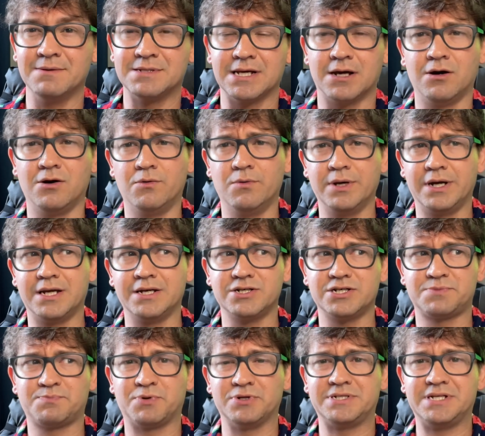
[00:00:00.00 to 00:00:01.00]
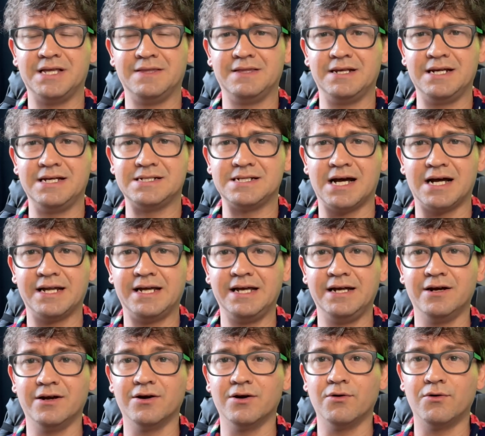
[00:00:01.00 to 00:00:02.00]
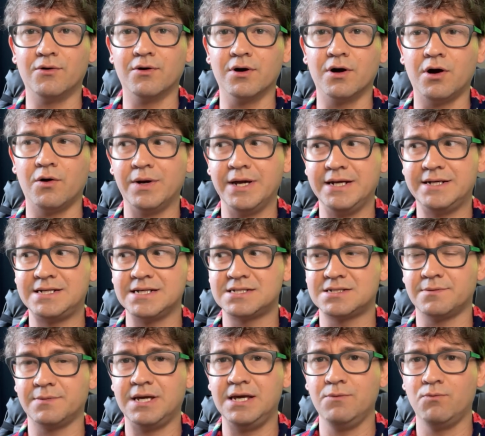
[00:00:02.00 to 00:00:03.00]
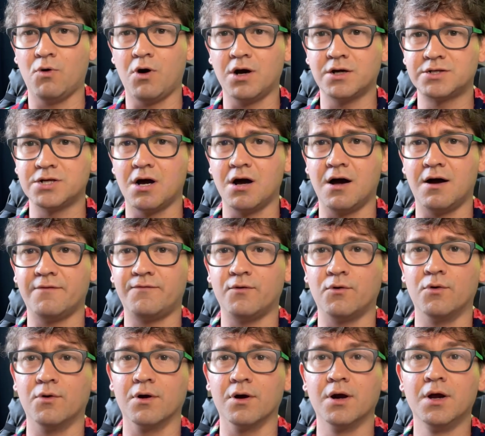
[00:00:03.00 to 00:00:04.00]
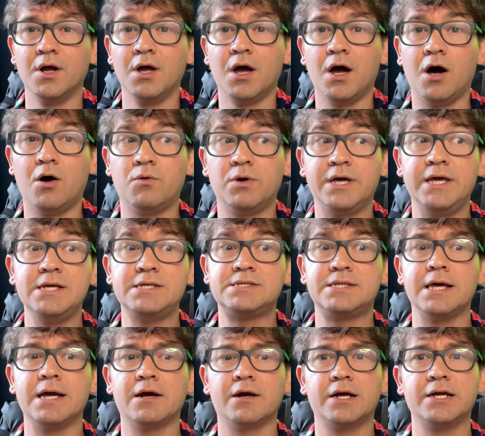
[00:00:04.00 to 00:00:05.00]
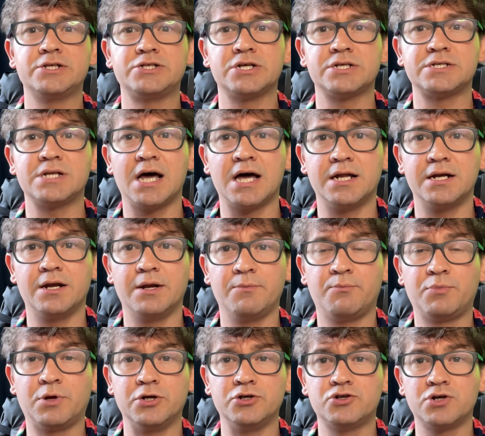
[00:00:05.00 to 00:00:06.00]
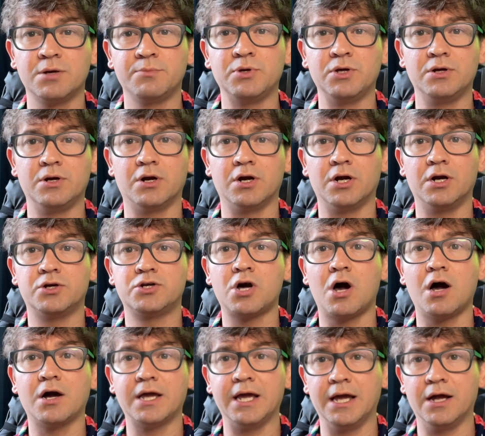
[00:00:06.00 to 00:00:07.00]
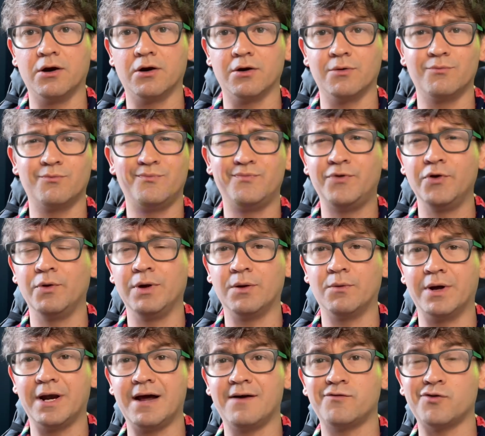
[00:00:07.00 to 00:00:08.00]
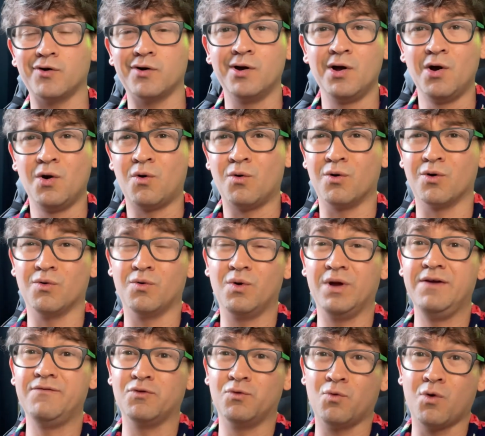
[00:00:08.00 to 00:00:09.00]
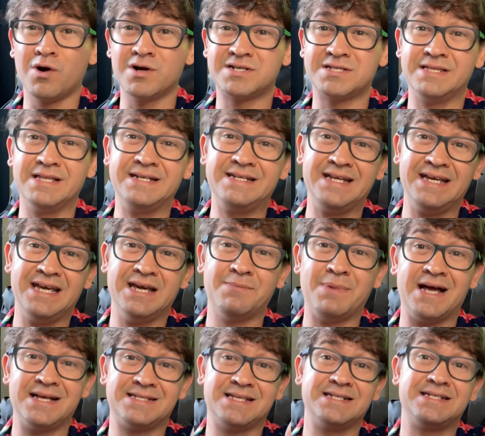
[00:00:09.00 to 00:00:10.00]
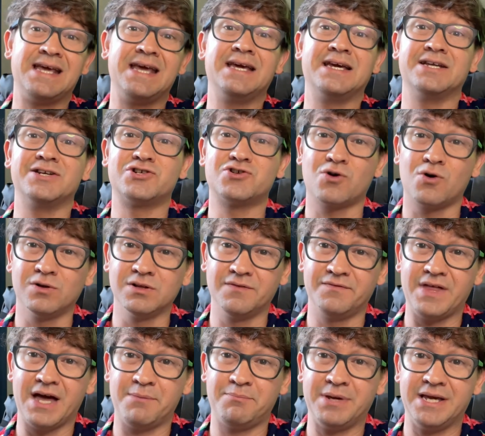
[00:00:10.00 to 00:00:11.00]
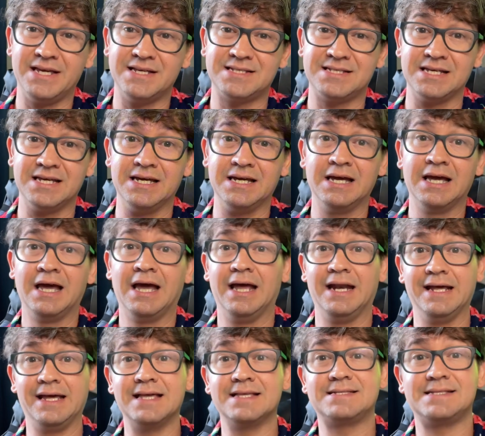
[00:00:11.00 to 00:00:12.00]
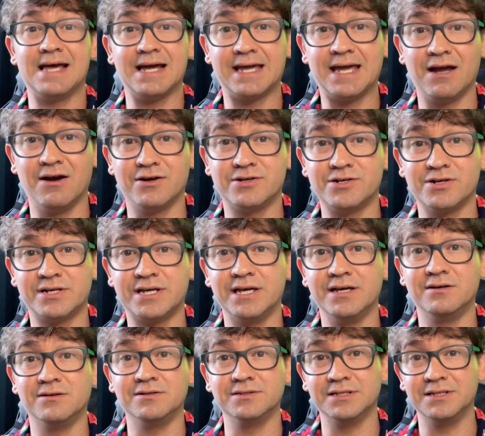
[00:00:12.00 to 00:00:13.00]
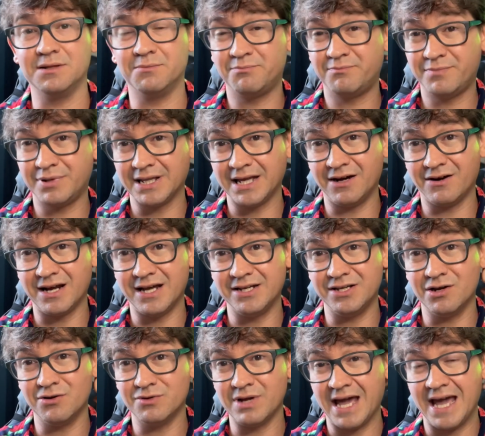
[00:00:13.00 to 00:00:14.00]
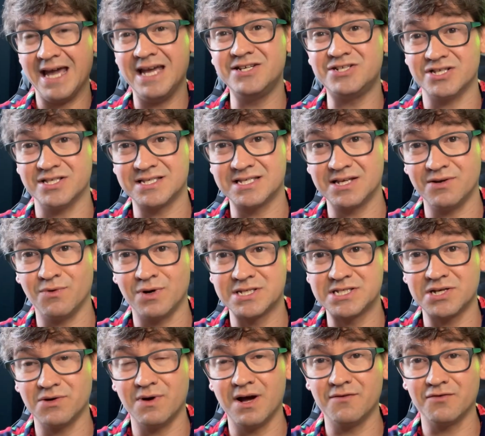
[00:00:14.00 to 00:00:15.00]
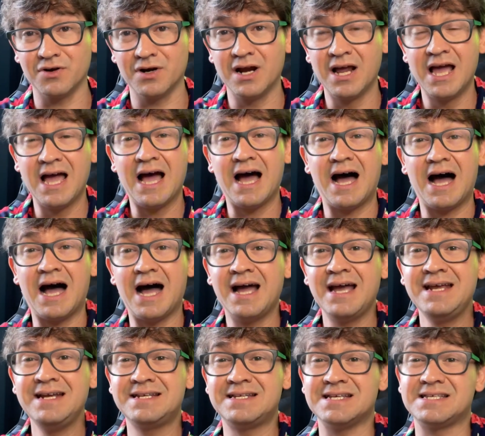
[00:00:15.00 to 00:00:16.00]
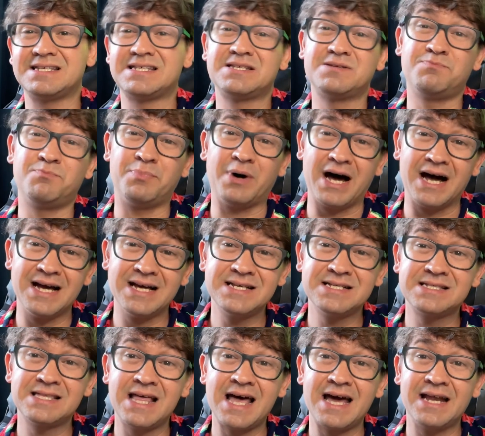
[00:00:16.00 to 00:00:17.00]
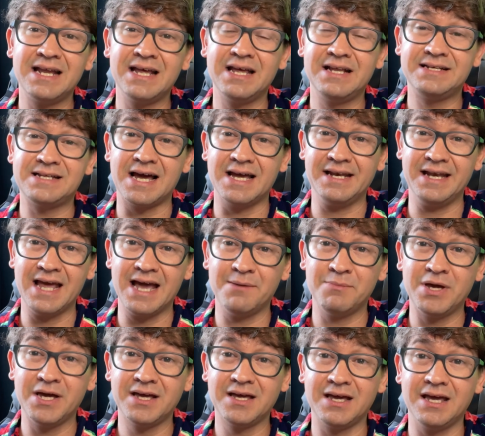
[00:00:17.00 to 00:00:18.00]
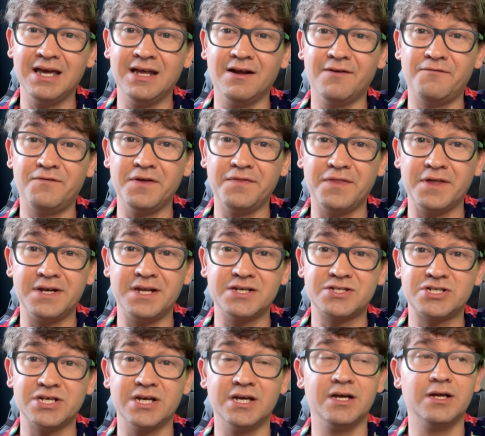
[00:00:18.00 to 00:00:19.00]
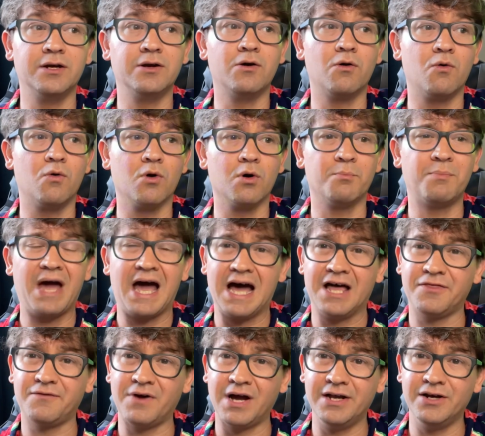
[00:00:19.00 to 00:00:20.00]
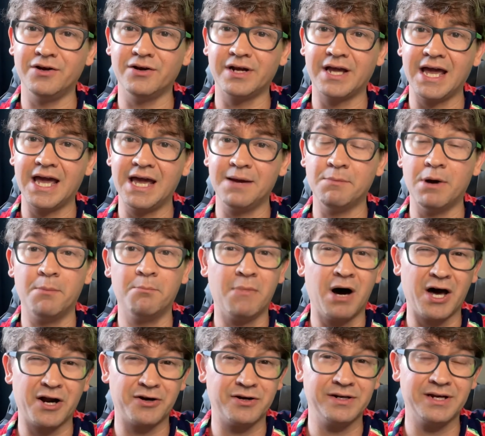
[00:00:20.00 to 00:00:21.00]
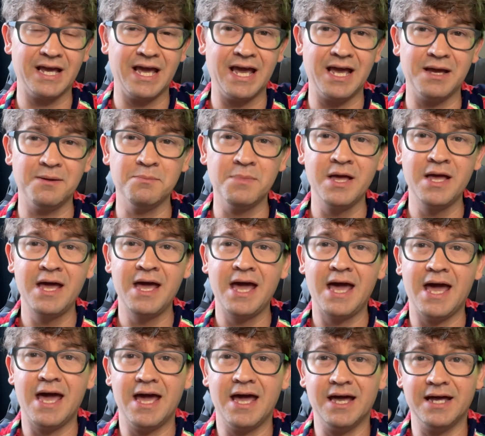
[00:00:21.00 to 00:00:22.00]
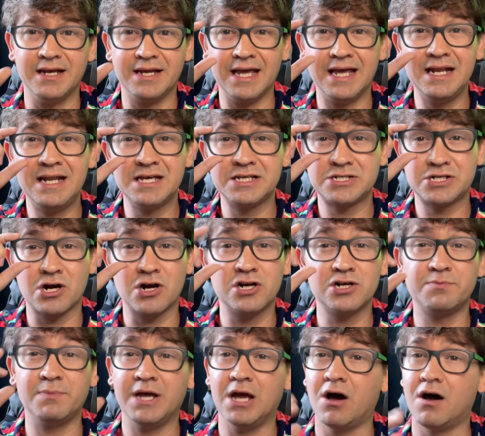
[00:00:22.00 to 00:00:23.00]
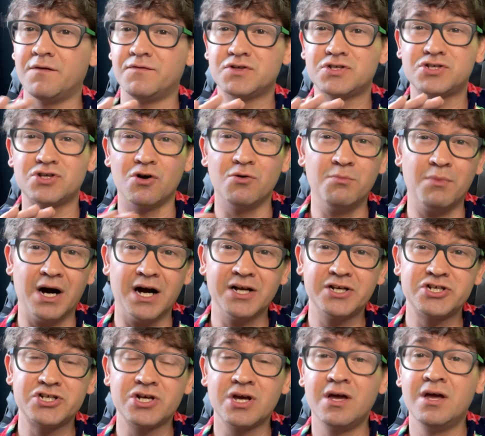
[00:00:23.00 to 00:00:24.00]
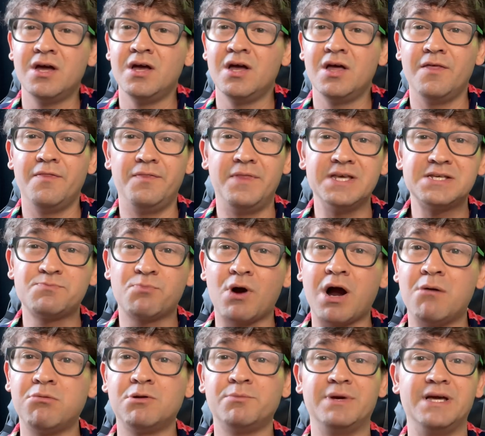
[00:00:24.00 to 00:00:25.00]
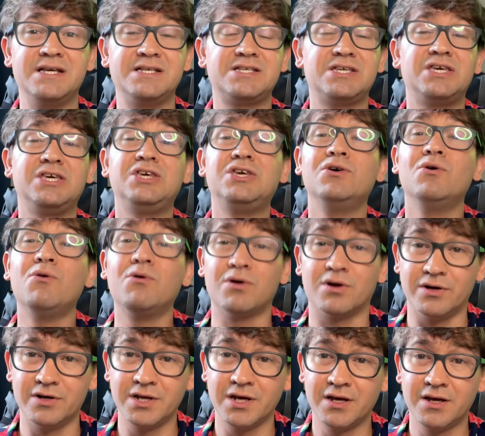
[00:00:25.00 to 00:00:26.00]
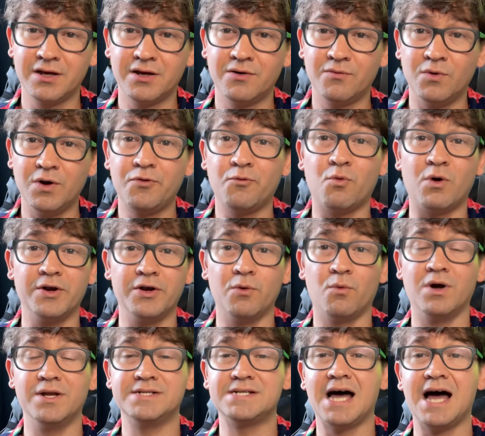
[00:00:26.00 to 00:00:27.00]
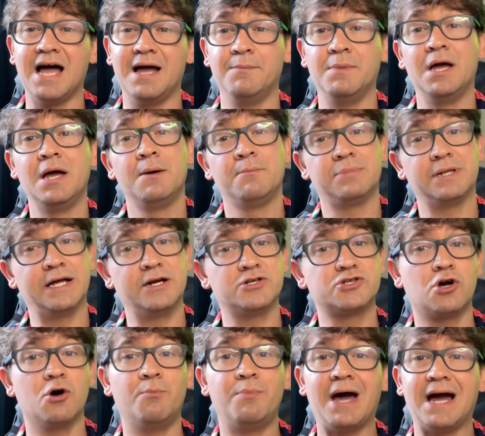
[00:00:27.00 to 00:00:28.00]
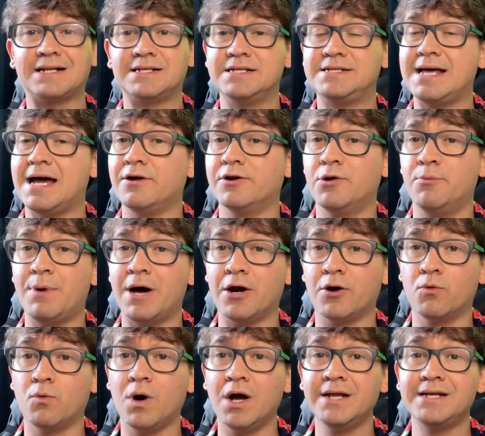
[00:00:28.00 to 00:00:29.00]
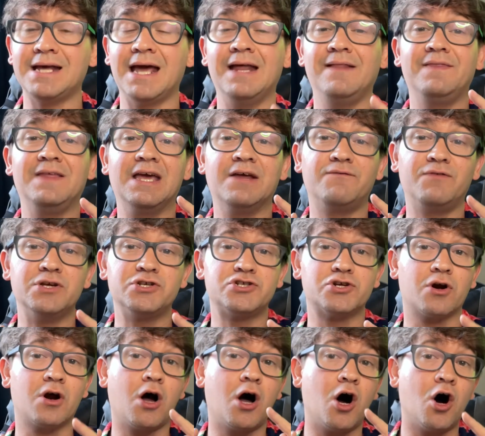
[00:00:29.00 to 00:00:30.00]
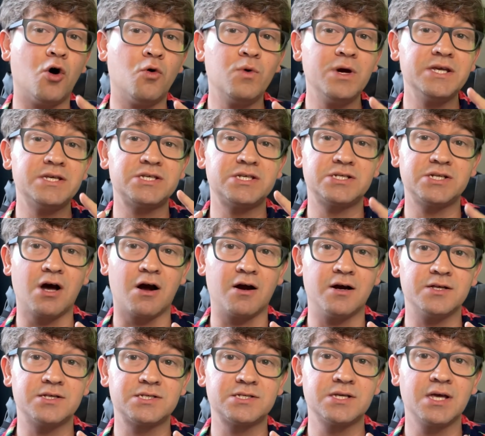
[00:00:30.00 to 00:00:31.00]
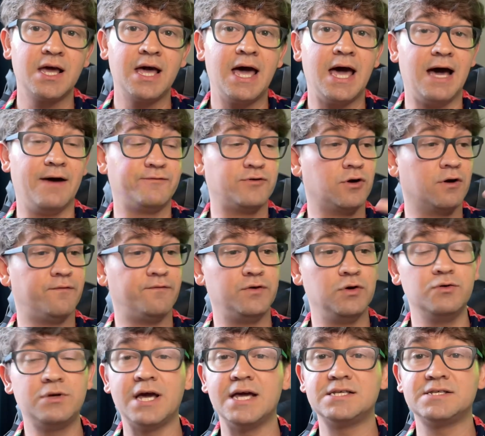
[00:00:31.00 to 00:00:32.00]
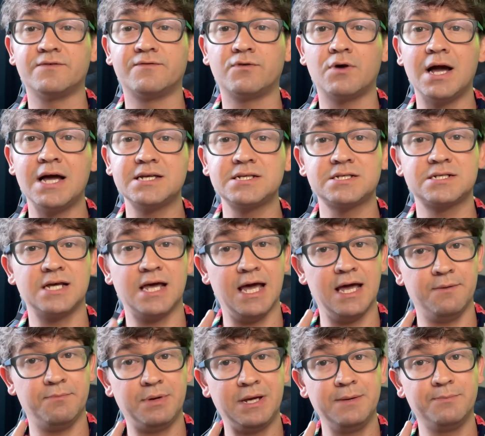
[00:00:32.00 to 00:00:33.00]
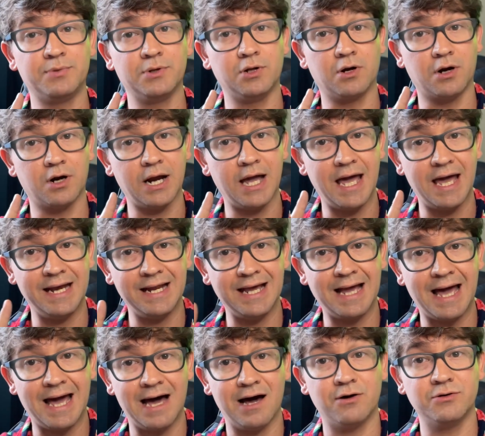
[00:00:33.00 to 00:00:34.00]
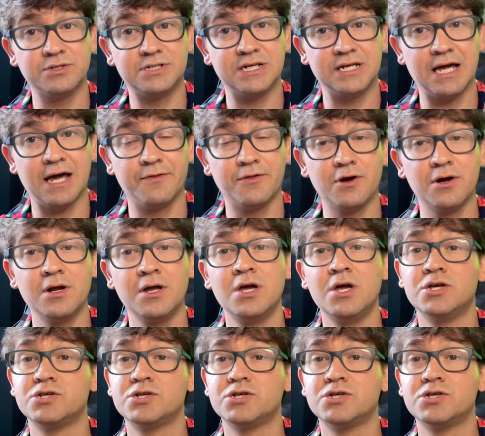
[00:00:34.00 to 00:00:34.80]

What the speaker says: It's like, oh, we can just pretend that he's not here, or oh, he walked off, or oh, he's there, he's just not contributing or talking or doing whatever. Or even worse, the DM has to take control of that PC and he gets that character killed and the player had no agency whatsoever. I despise that dynamic in a 5th edition or Pathfinder game, a modern game, and it has turned me off so much. This problem is cured with one-to-one time. Players go back to town no matter what, and the adventure always starts after a few days of rest and people are heading out together.